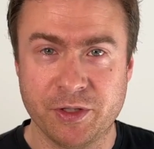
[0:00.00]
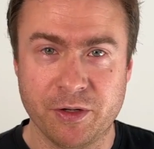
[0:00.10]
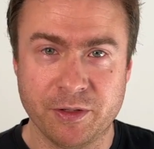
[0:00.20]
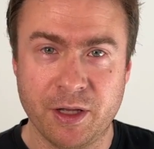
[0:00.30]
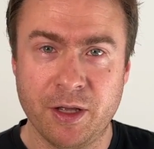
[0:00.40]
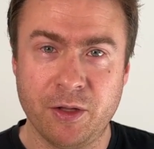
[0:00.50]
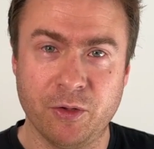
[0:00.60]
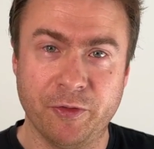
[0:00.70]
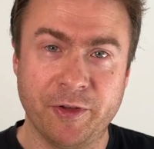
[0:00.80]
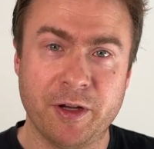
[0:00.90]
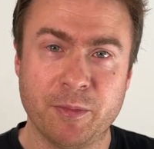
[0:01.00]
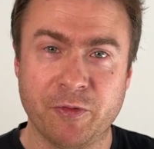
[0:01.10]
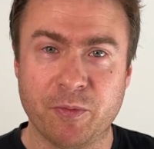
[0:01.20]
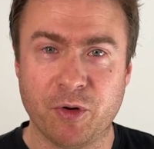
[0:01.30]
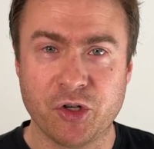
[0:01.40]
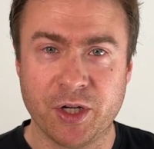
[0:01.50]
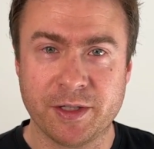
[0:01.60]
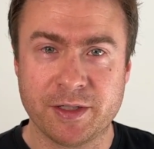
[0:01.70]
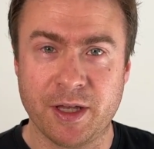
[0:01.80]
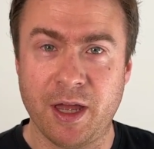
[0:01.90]
return, the term of the
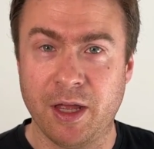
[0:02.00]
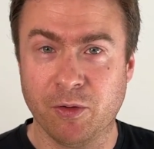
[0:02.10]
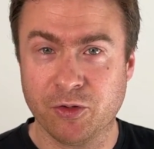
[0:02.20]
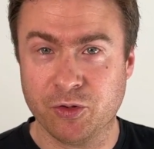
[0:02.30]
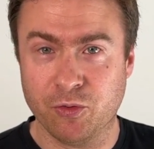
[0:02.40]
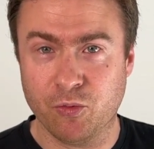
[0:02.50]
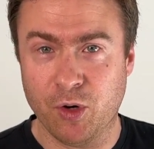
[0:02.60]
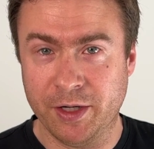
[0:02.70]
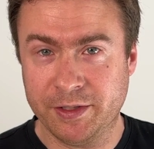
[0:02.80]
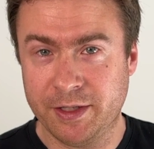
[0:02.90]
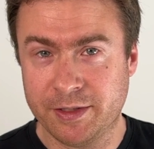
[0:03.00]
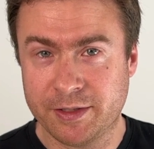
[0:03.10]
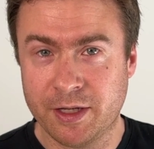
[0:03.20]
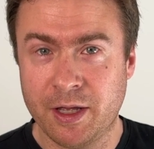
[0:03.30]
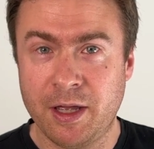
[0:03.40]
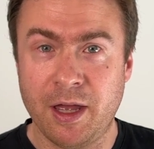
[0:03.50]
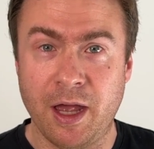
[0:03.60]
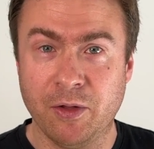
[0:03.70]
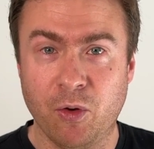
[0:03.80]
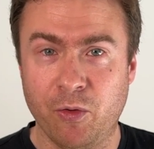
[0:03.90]
project, and also where it is,
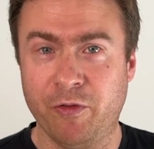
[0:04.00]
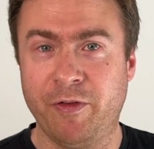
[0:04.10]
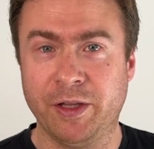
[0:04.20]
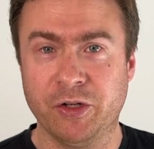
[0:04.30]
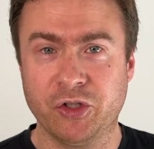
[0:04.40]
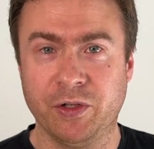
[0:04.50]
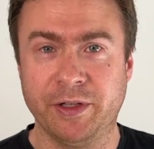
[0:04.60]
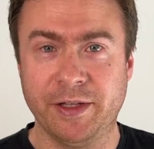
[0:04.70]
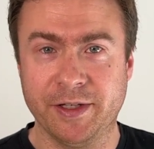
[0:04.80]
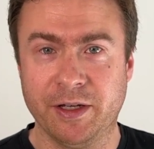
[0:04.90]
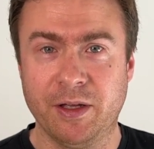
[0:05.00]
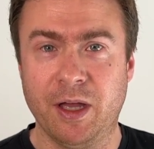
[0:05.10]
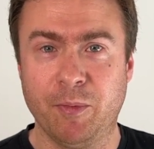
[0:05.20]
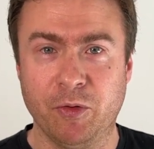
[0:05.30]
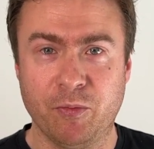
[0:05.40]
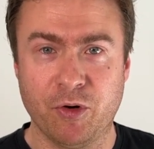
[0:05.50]
and all the financial data about the